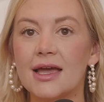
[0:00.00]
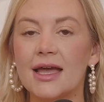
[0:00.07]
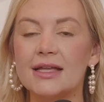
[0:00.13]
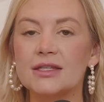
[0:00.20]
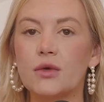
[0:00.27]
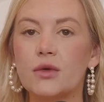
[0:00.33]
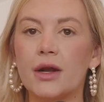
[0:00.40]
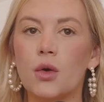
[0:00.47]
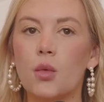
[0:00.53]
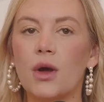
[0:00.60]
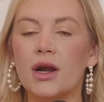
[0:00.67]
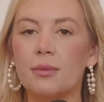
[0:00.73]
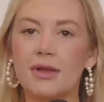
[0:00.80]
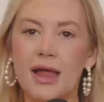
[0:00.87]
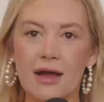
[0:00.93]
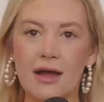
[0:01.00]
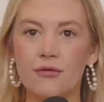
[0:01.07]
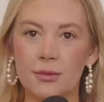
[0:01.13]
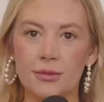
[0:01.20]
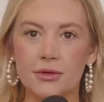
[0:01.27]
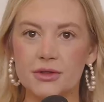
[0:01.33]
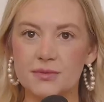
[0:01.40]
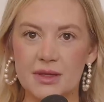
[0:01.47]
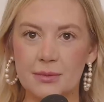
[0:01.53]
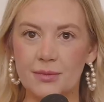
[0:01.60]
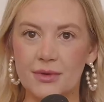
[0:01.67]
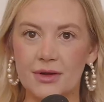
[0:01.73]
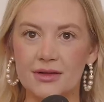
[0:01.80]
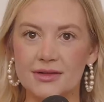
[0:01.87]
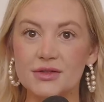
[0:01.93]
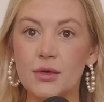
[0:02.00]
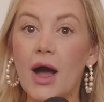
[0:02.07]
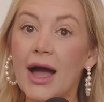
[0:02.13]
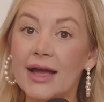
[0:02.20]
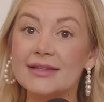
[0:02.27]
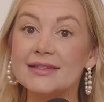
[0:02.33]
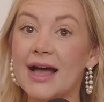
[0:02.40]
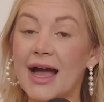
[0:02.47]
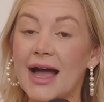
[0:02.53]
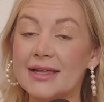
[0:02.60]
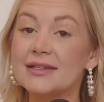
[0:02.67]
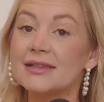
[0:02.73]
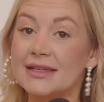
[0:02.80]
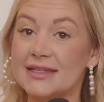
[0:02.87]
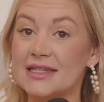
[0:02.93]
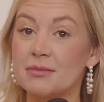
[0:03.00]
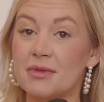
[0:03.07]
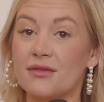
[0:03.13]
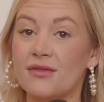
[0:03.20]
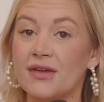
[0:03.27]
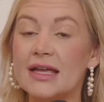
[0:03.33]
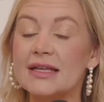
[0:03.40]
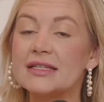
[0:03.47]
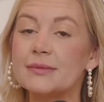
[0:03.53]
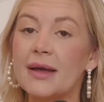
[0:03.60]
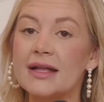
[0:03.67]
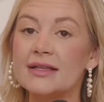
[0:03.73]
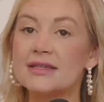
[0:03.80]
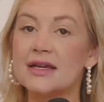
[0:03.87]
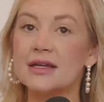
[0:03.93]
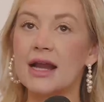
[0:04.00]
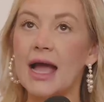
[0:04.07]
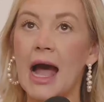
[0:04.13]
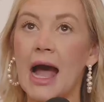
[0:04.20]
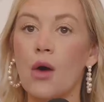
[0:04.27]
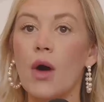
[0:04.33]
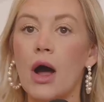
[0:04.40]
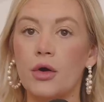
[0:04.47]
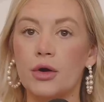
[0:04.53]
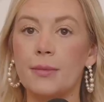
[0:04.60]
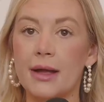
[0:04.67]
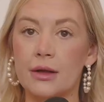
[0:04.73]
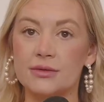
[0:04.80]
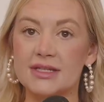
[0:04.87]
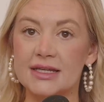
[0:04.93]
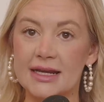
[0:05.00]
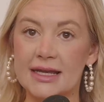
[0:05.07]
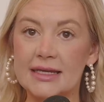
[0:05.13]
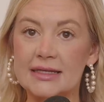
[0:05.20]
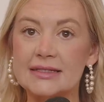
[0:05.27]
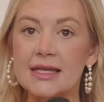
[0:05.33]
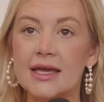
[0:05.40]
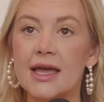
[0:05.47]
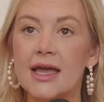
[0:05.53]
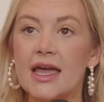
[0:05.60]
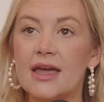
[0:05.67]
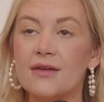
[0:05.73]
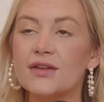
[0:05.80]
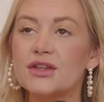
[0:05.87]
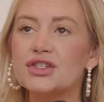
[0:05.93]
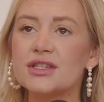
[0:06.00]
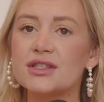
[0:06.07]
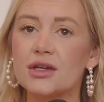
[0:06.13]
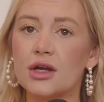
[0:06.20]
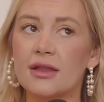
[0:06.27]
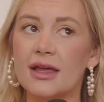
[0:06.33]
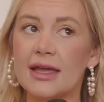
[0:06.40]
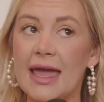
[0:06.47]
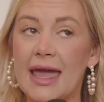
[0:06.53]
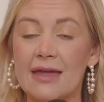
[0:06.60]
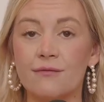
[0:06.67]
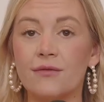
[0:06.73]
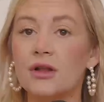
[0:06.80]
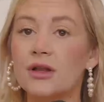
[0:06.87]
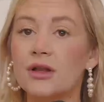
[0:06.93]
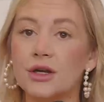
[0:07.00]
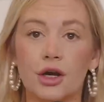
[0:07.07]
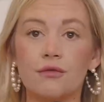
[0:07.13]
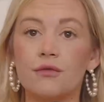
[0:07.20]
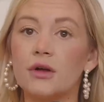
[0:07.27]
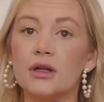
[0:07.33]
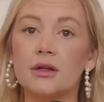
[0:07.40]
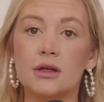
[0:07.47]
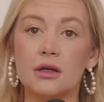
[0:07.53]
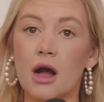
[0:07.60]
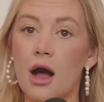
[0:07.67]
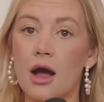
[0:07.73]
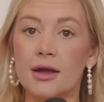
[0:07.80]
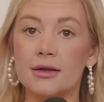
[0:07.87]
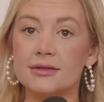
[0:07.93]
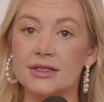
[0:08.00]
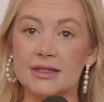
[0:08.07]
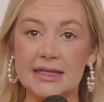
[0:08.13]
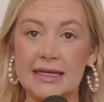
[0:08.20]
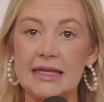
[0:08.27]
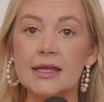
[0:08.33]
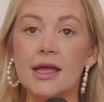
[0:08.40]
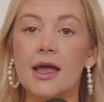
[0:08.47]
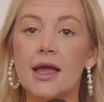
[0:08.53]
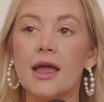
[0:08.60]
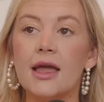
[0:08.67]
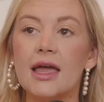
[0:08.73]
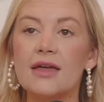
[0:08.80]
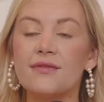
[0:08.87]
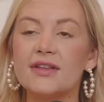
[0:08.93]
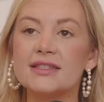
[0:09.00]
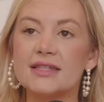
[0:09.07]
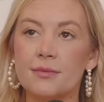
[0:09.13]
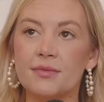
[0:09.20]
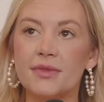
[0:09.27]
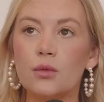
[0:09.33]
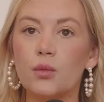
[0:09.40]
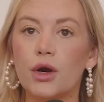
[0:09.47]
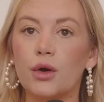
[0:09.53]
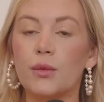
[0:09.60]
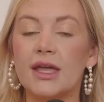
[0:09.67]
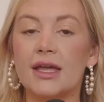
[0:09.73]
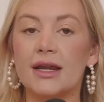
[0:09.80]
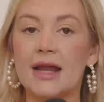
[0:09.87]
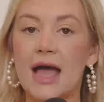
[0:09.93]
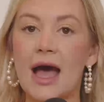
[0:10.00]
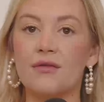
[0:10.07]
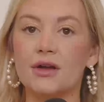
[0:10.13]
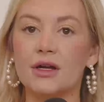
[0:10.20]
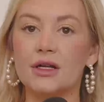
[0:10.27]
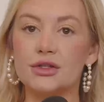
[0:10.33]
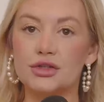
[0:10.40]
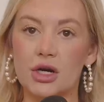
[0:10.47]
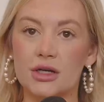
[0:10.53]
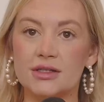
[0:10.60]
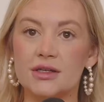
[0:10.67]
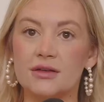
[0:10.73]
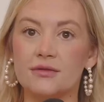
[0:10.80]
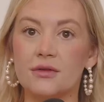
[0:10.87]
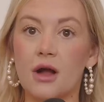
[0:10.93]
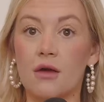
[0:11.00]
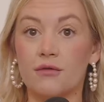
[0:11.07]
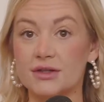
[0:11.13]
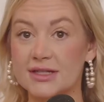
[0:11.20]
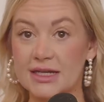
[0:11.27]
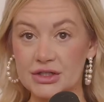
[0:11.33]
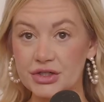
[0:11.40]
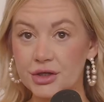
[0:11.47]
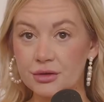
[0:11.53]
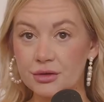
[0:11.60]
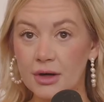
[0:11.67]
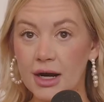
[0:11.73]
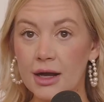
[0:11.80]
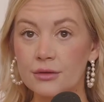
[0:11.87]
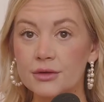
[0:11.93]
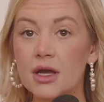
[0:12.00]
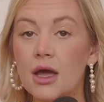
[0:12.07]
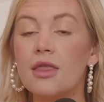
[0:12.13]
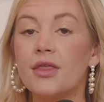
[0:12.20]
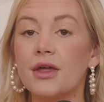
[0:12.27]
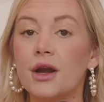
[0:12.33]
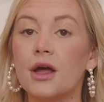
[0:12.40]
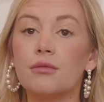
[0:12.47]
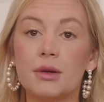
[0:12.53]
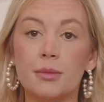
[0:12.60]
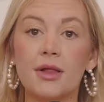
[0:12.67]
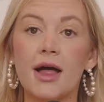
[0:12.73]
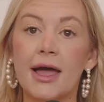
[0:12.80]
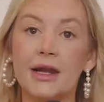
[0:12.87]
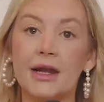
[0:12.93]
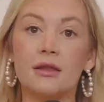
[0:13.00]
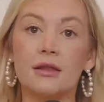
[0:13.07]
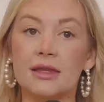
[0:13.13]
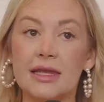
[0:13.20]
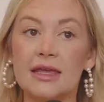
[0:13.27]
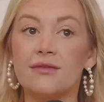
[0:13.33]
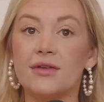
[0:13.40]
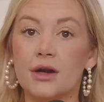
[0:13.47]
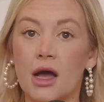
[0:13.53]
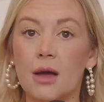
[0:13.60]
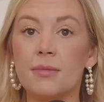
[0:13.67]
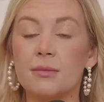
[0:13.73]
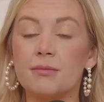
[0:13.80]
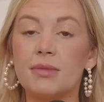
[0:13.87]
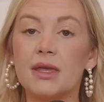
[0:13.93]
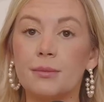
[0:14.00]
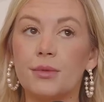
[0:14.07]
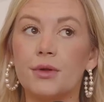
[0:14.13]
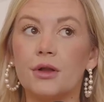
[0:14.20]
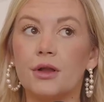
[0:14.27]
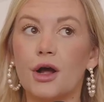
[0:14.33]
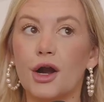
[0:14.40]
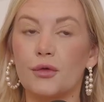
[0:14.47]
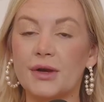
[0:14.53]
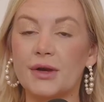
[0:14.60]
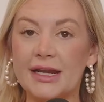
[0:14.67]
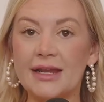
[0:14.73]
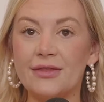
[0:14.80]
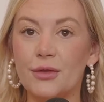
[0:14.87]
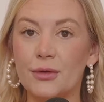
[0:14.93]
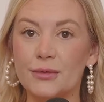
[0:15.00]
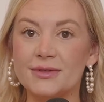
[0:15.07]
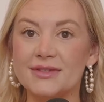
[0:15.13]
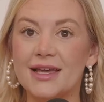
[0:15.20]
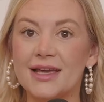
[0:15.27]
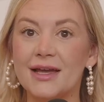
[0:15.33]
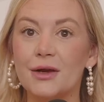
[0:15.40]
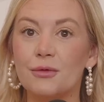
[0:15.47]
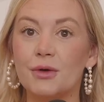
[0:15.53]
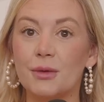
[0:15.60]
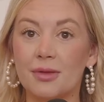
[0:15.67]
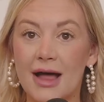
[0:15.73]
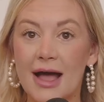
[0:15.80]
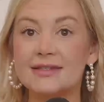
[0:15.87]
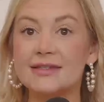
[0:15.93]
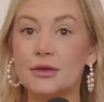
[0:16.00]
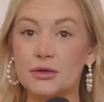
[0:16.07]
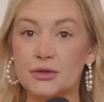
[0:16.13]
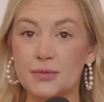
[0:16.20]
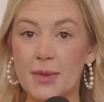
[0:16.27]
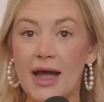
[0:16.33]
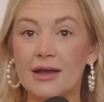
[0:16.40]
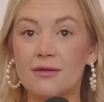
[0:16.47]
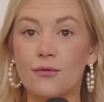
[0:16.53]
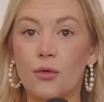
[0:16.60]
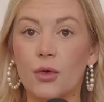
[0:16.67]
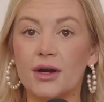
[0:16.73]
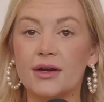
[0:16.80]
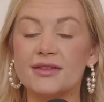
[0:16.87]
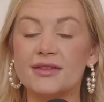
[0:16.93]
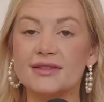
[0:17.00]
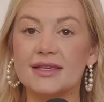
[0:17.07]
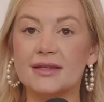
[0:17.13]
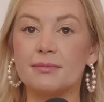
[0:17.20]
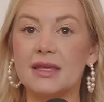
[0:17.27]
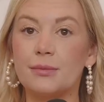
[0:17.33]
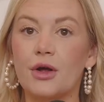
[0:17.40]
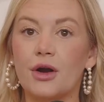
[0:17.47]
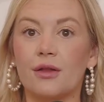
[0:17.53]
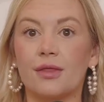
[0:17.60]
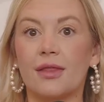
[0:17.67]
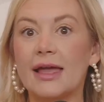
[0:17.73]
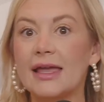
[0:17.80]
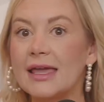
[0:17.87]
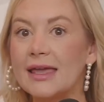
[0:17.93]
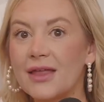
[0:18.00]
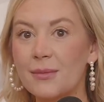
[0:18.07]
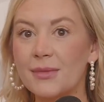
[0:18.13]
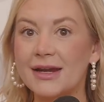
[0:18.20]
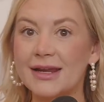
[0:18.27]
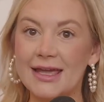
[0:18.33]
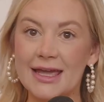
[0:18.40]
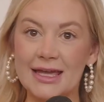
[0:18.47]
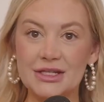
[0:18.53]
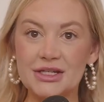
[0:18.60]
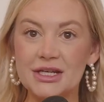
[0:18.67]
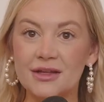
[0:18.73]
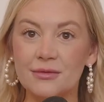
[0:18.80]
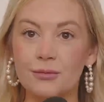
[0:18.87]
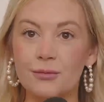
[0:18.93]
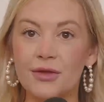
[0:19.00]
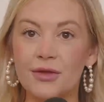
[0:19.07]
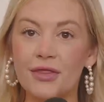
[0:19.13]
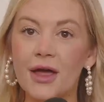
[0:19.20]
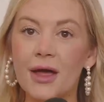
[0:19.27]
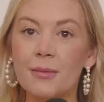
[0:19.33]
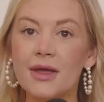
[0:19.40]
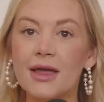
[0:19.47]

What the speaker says: And so I don't want to platform those people. So I delete some of it. It depends on how out of bounds it is. If it's just like hateful and hurtful, gone, delete. If it's something where we can have a constructive conversation around, then I'll reply and I'll leave it up, and people are reading those replies and those back and forths, and people are liking them and engaging it with them.